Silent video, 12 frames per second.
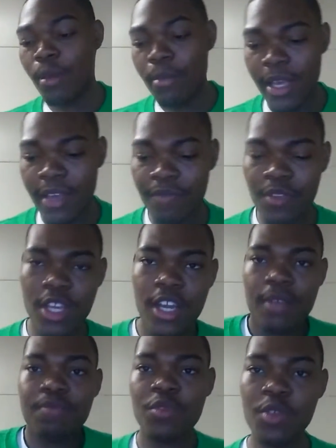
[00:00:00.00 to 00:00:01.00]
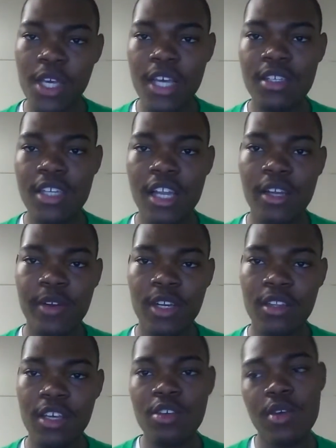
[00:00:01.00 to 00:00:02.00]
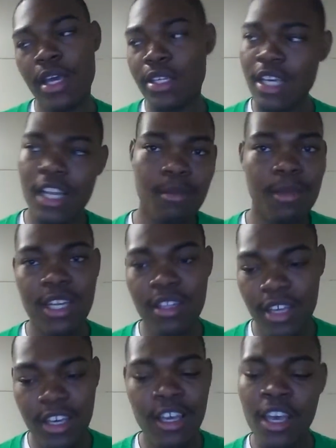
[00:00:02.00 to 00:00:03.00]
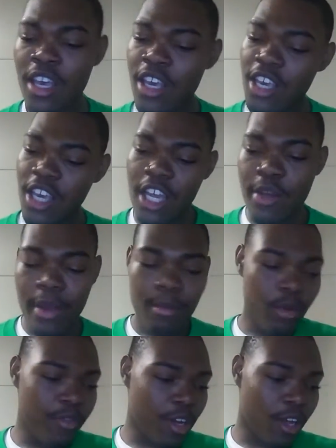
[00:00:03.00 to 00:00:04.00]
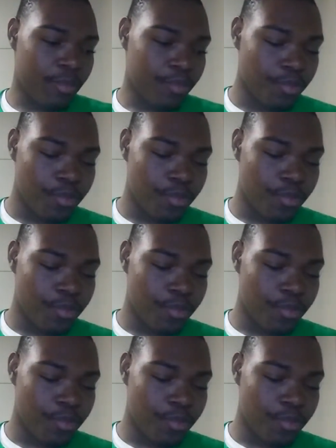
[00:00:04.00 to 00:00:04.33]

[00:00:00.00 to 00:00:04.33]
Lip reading: But, you can't tell her anything. You can't tell him anything. Anyway, moving on.